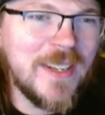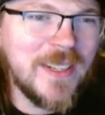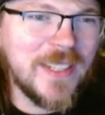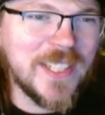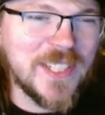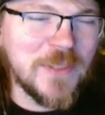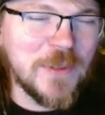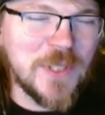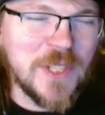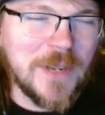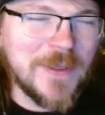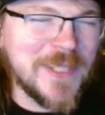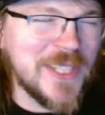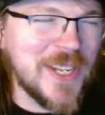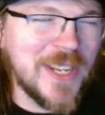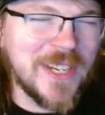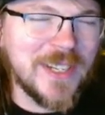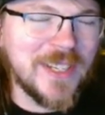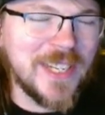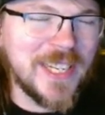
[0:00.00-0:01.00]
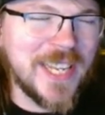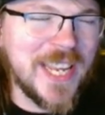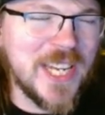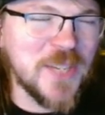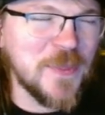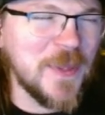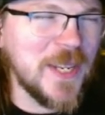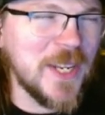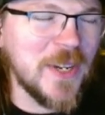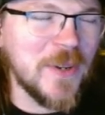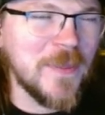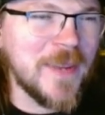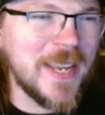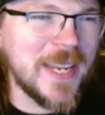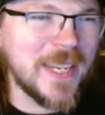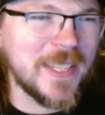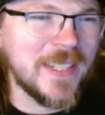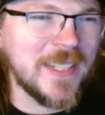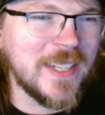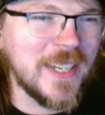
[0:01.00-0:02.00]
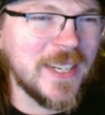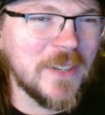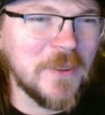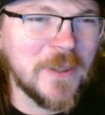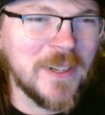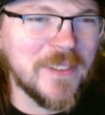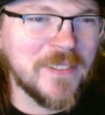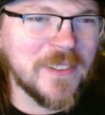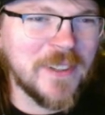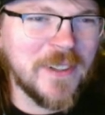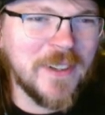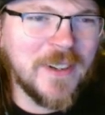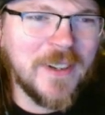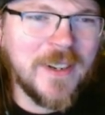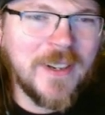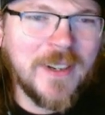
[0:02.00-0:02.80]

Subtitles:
because it was always on like HBO back in the day or whatever.